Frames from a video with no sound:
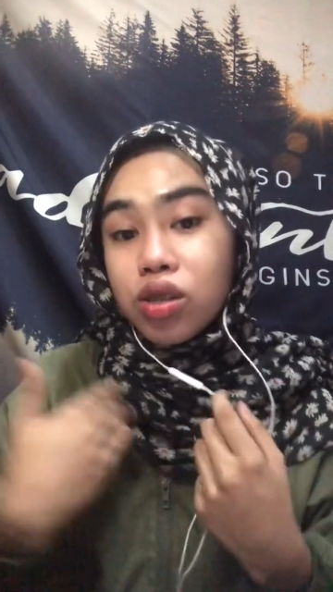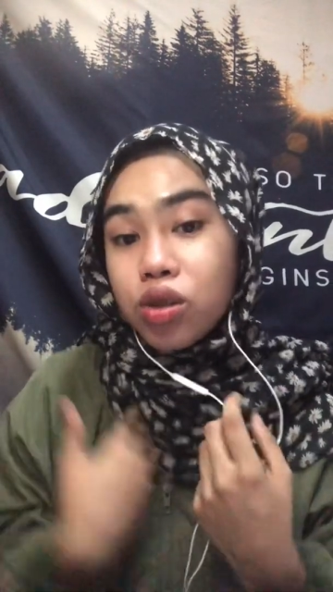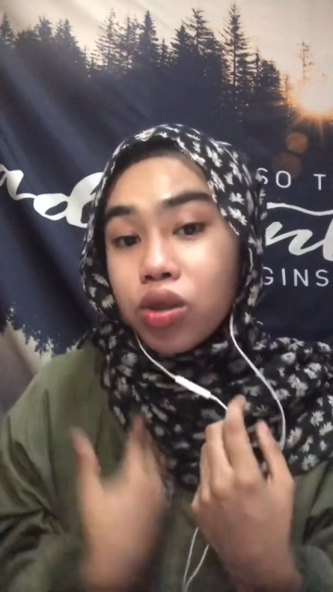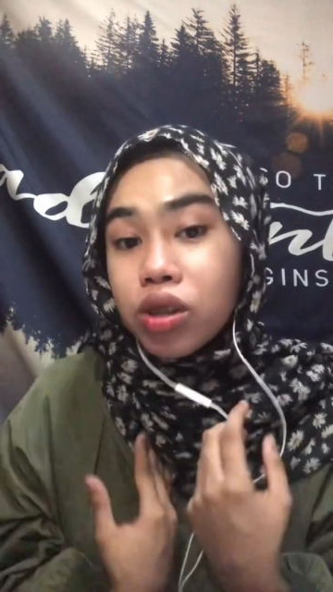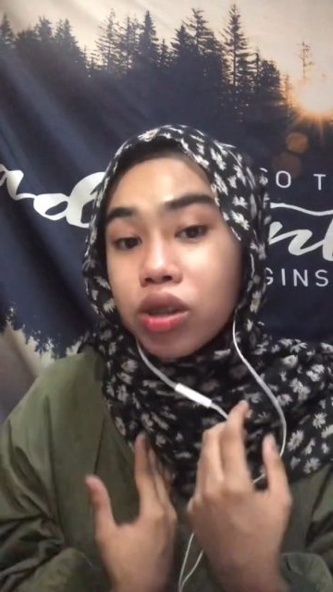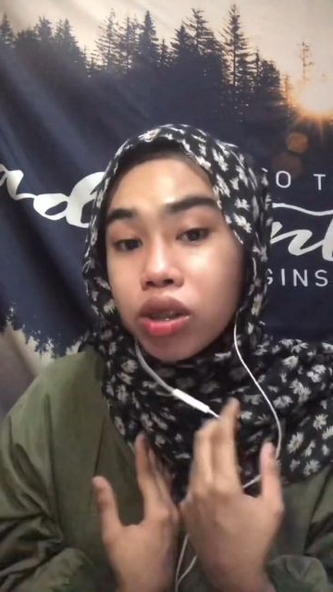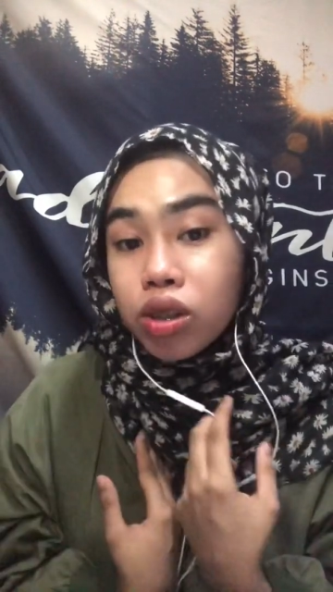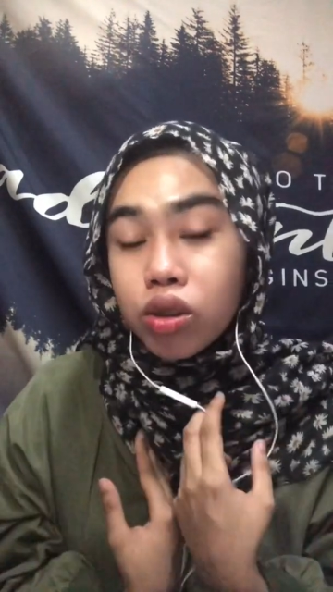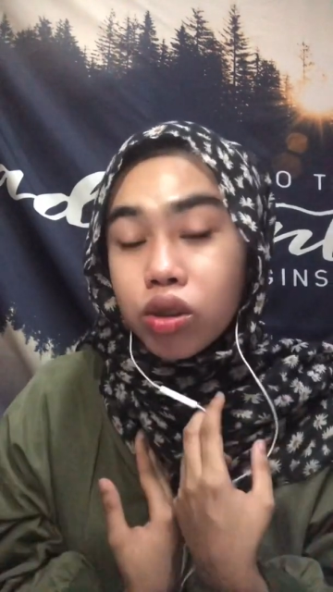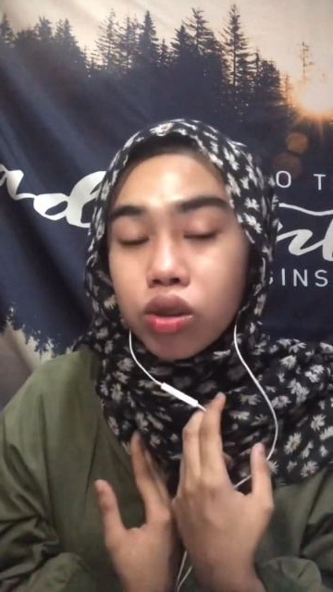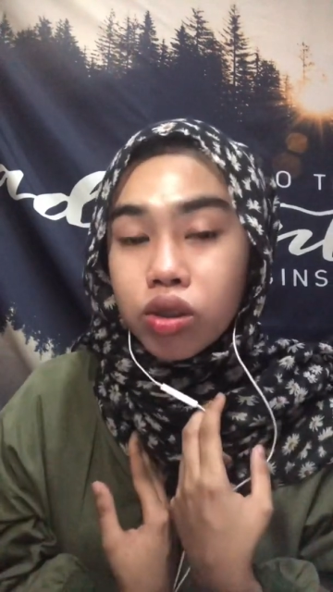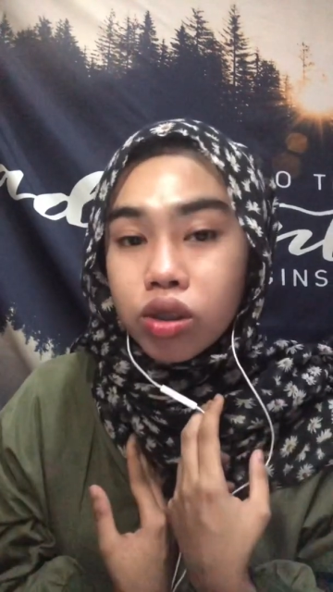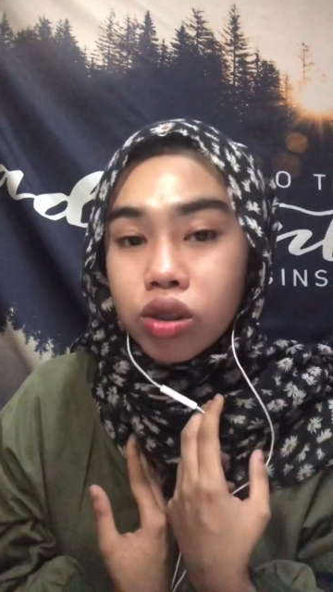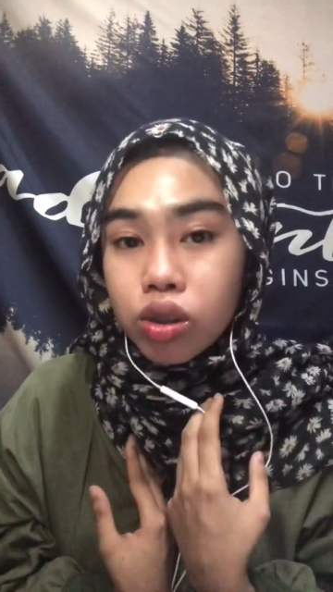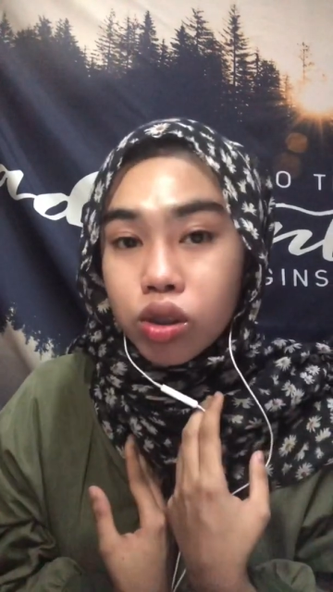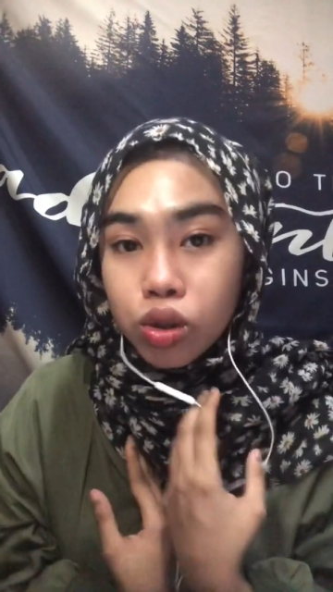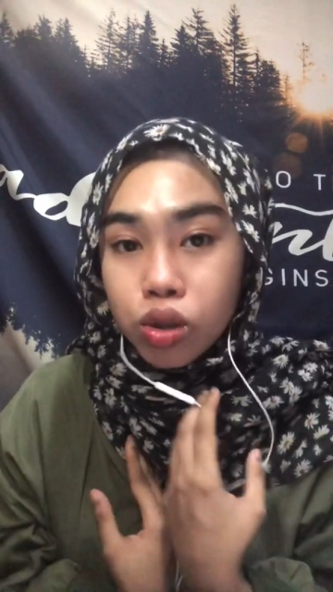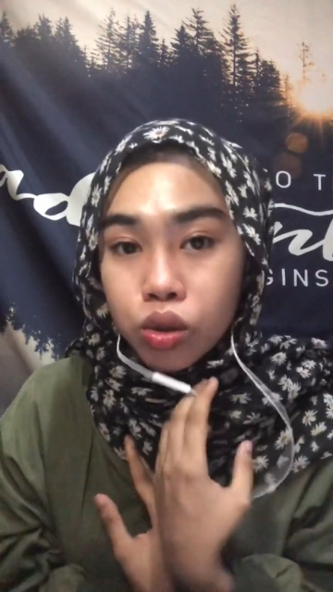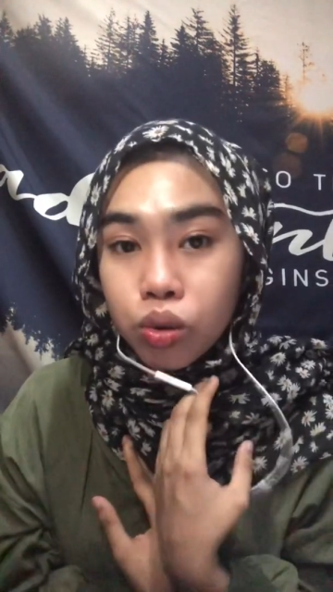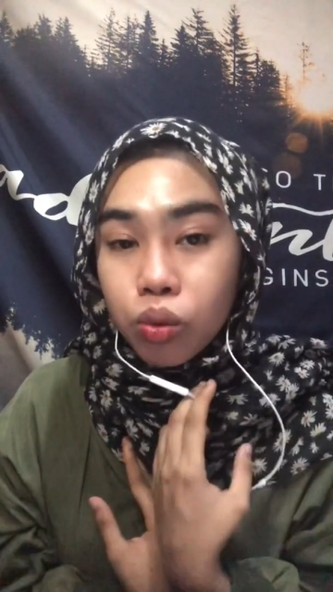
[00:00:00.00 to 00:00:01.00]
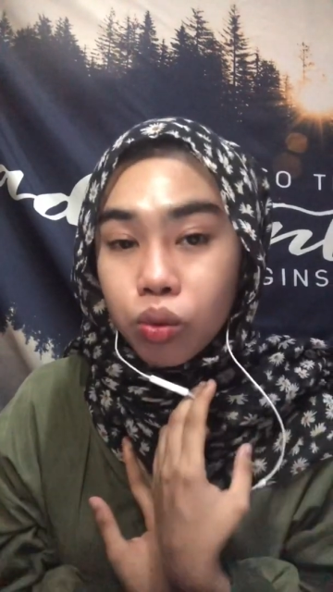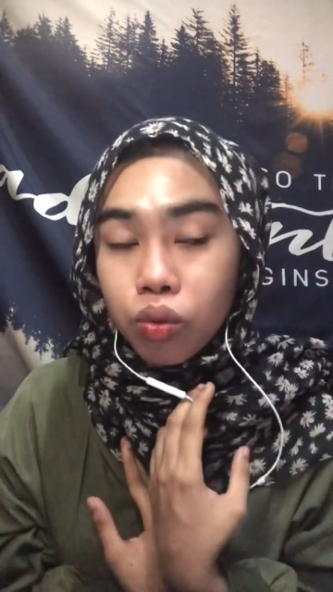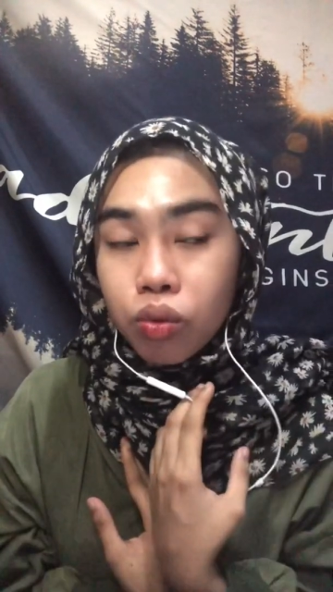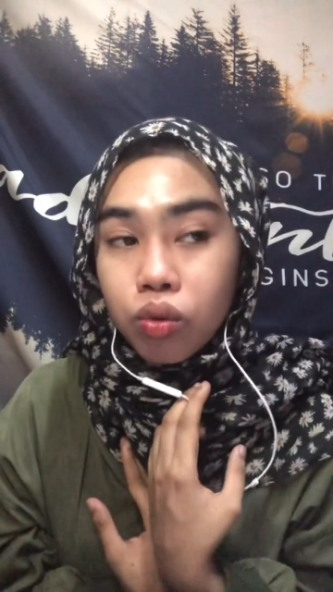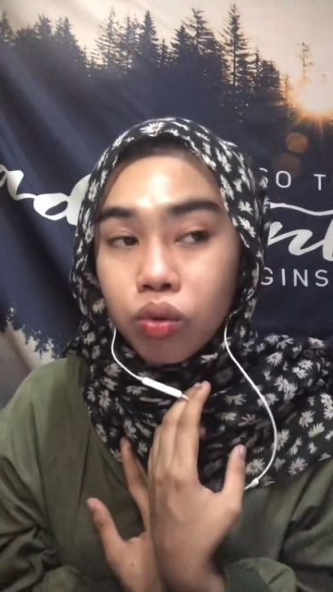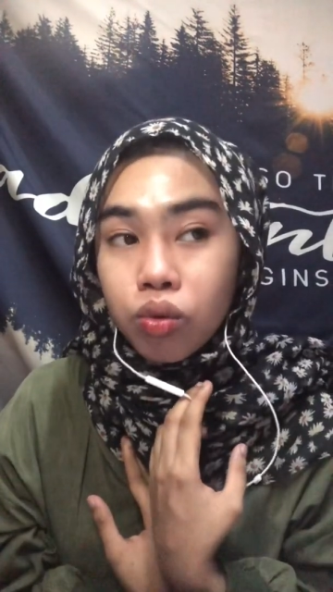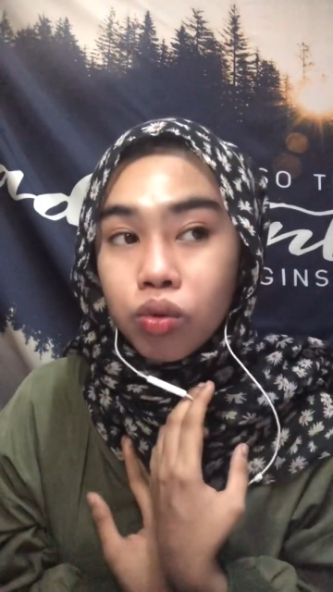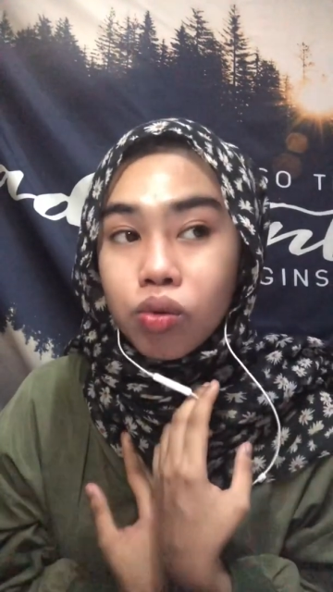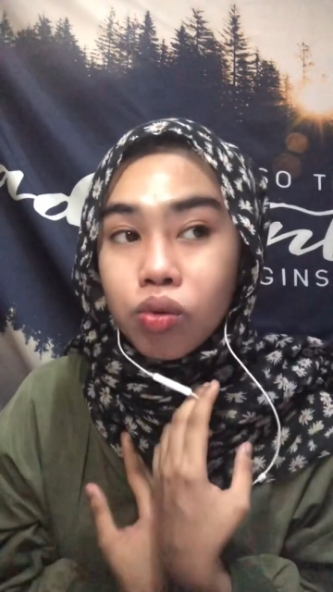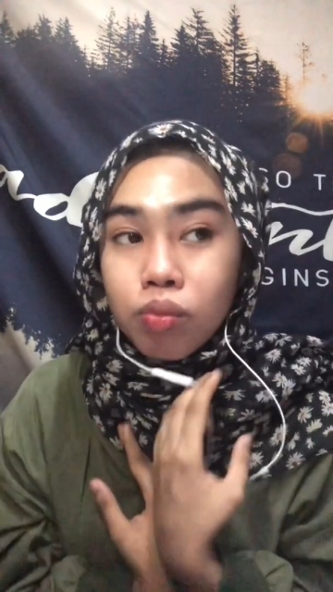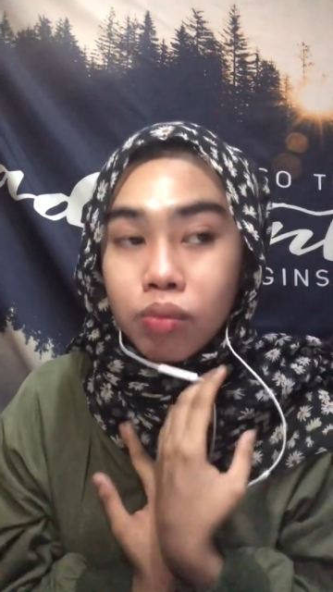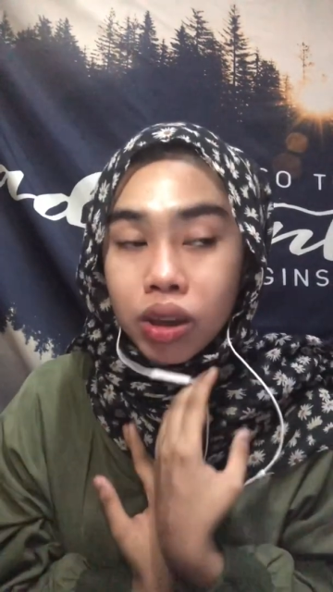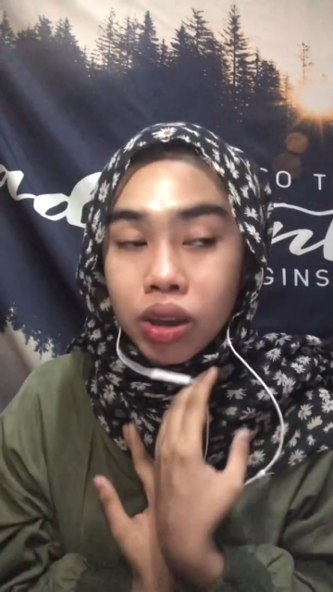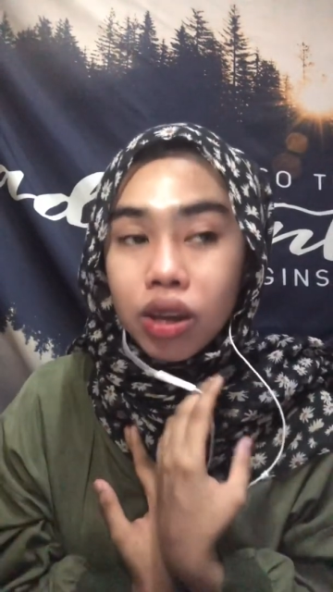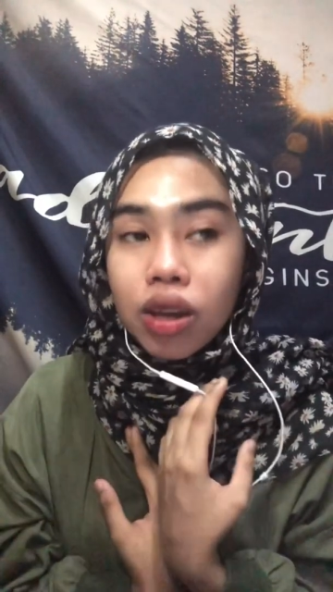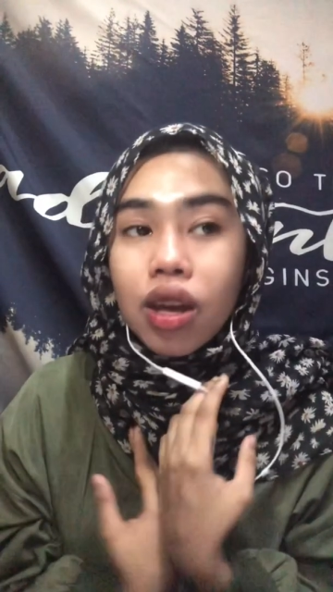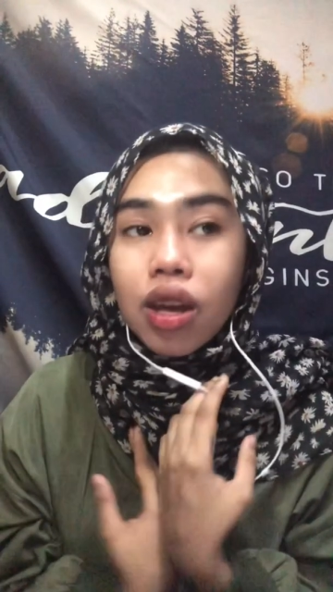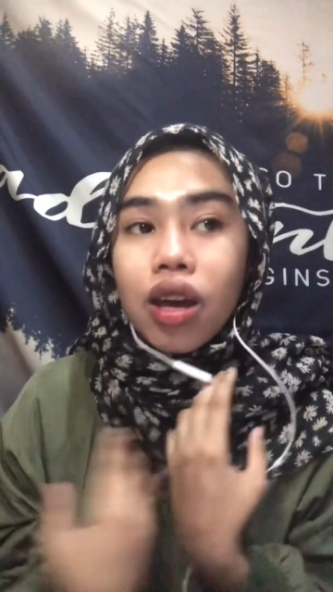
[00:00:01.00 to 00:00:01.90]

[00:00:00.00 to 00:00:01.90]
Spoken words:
the truth to me,